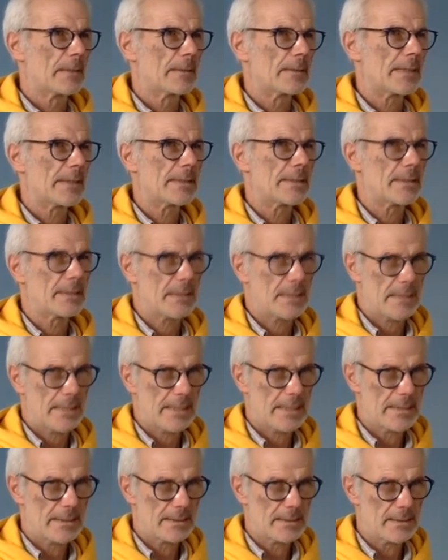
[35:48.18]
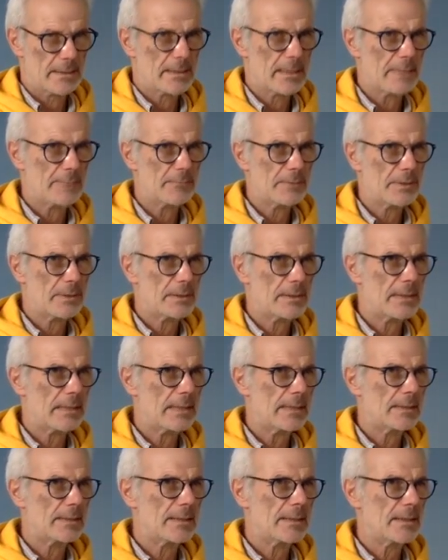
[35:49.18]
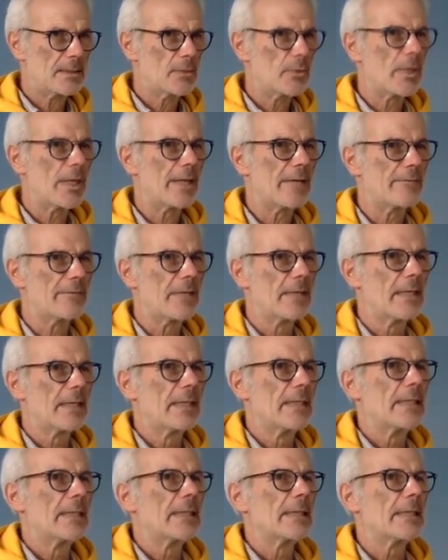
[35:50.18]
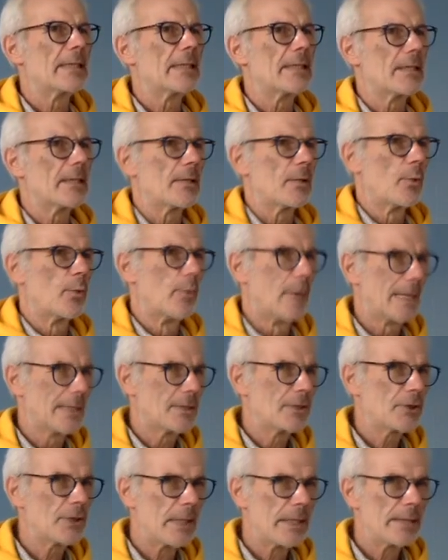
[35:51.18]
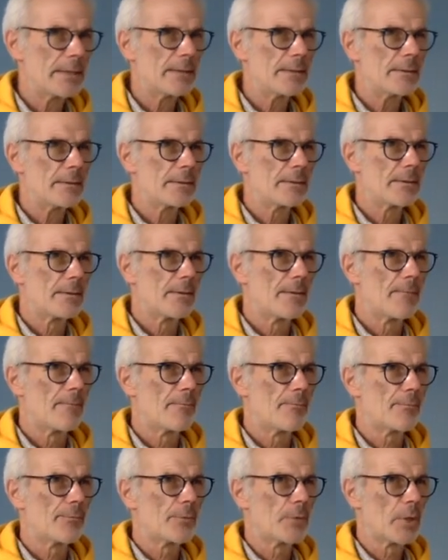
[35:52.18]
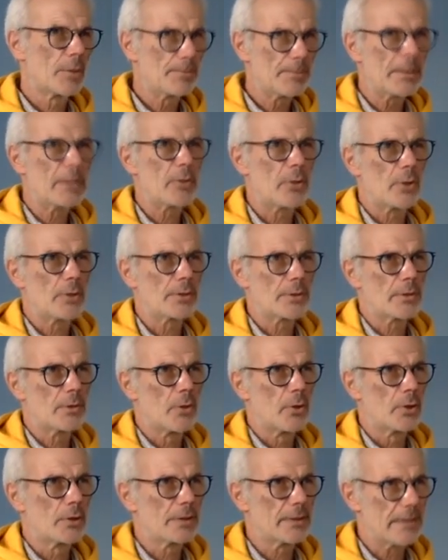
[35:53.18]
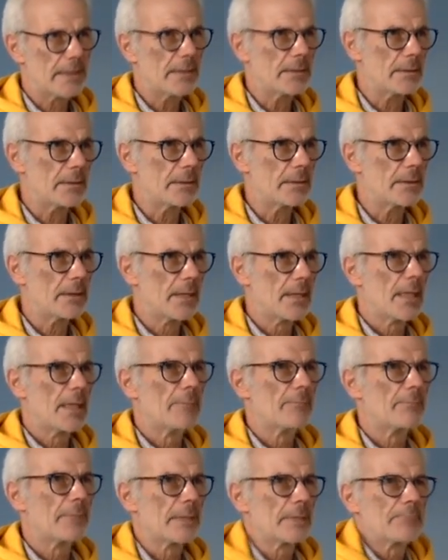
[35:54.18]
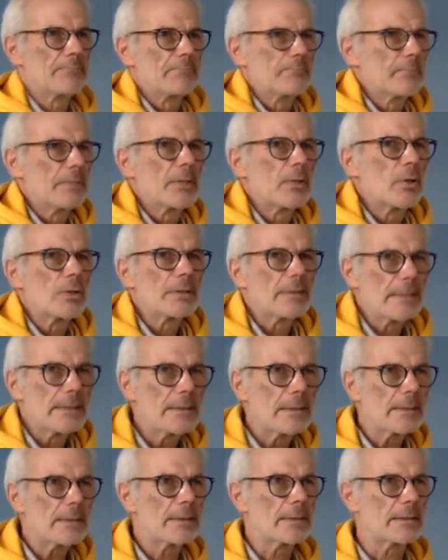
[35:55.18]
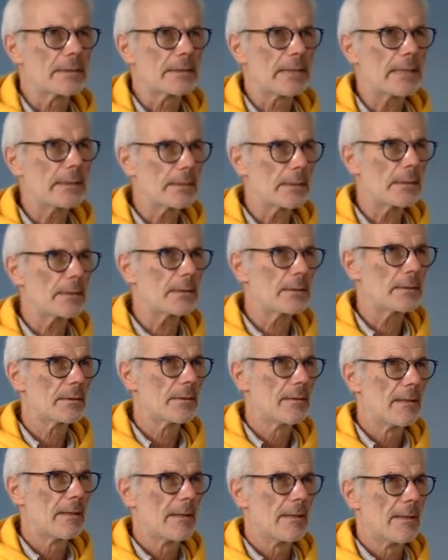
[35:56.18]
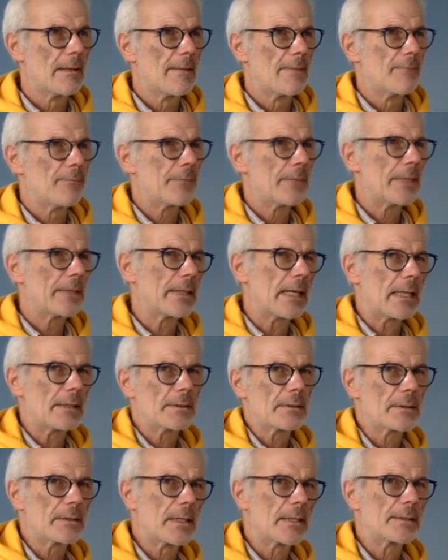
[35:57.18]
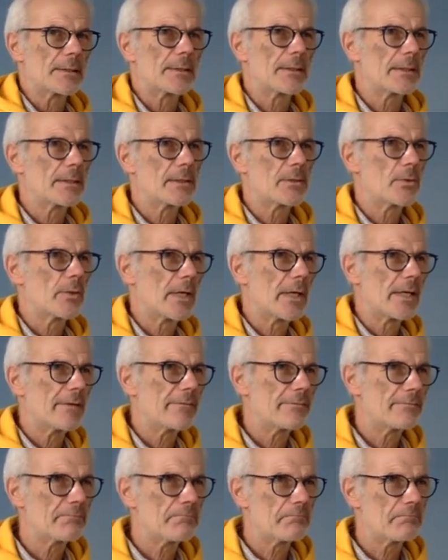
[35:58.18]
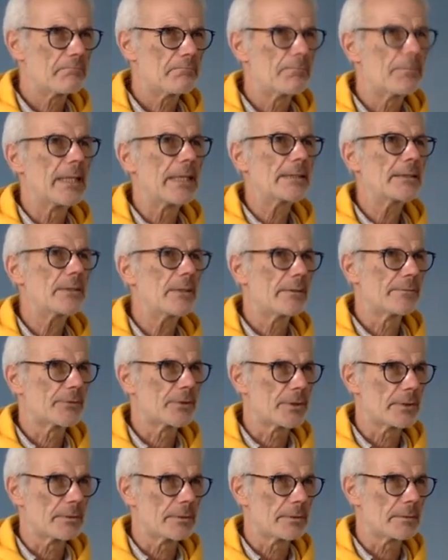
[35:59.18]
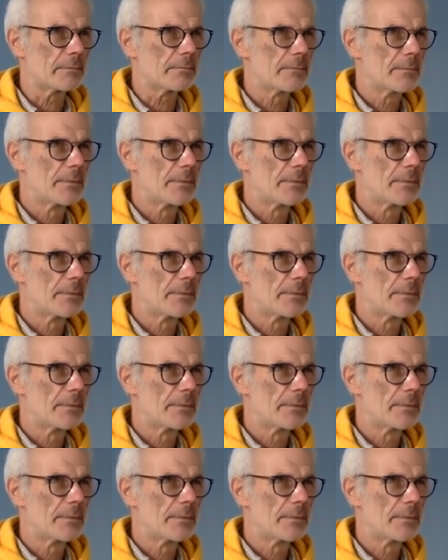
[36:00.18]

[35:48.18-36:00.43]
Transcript: That in some societies you have one child, not because the law says it, but because this is the standard, in other countries you have plenty of children.